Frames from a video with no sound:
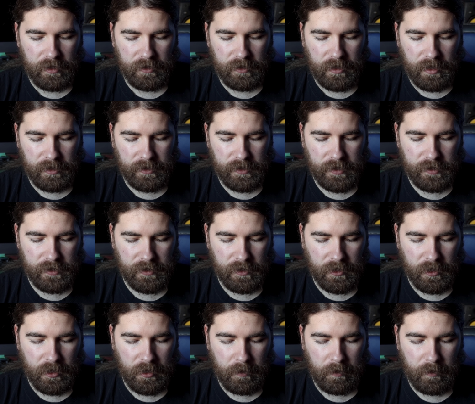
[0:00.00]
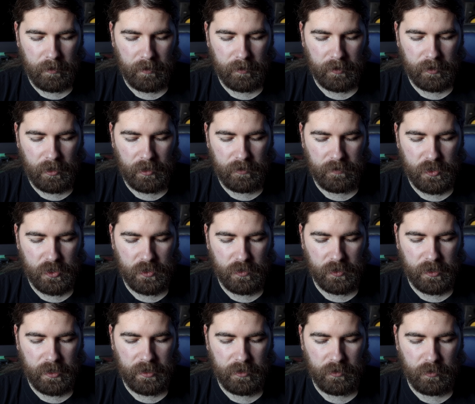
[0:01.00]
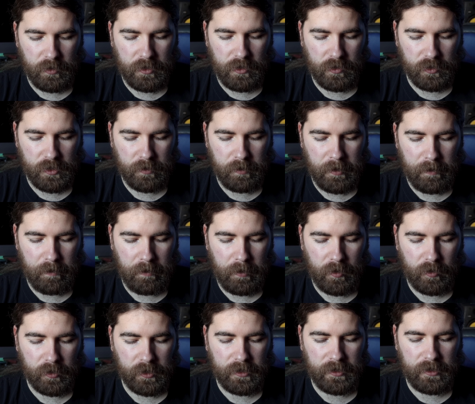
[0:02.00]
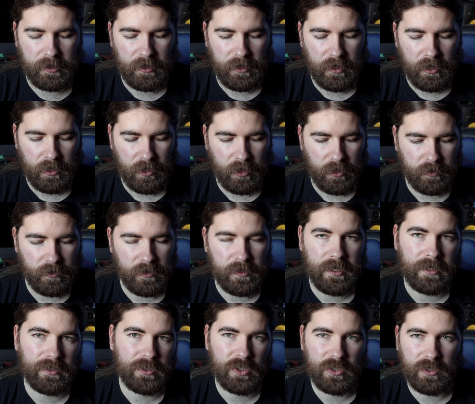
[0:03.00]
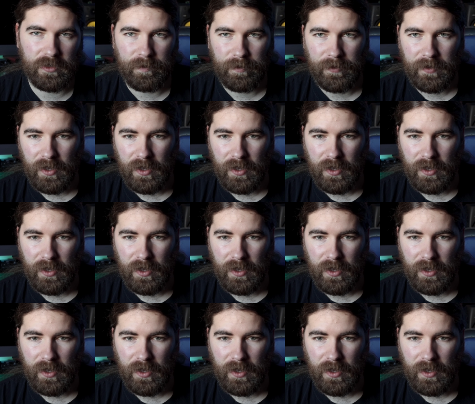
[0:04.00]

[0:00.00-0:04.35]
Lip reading: that's kind of snuck in or it looks a bit blocky on the texture.